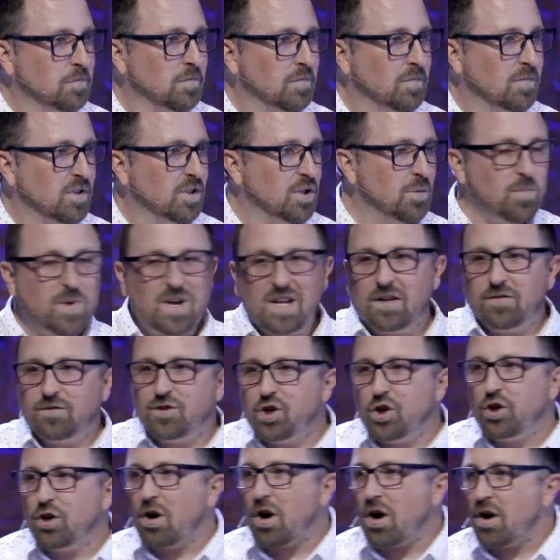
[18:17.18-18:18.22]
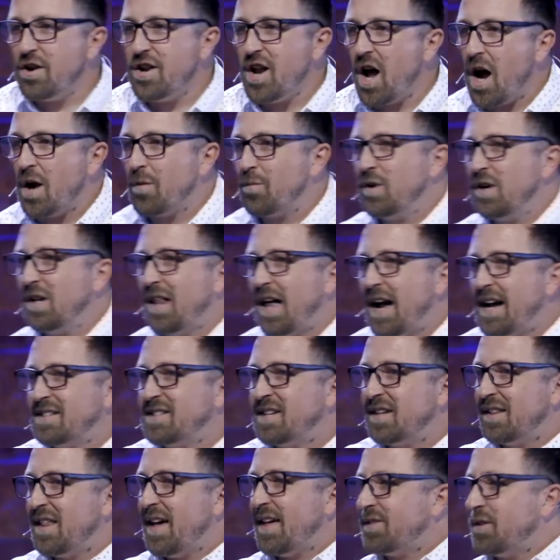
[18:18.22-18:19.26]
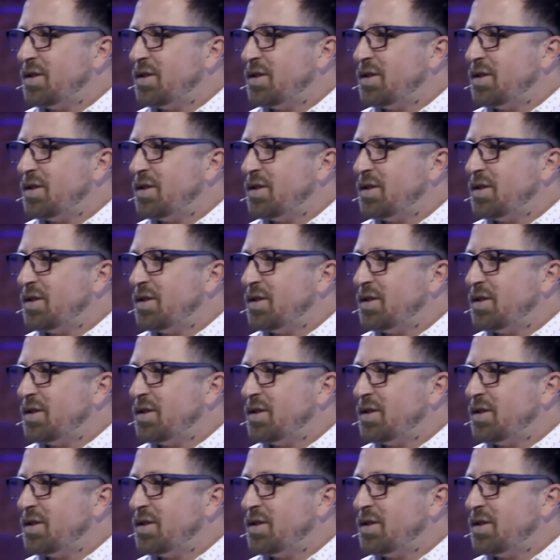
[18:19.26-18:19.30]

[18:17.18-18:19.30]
The men of Judah are not realizing that the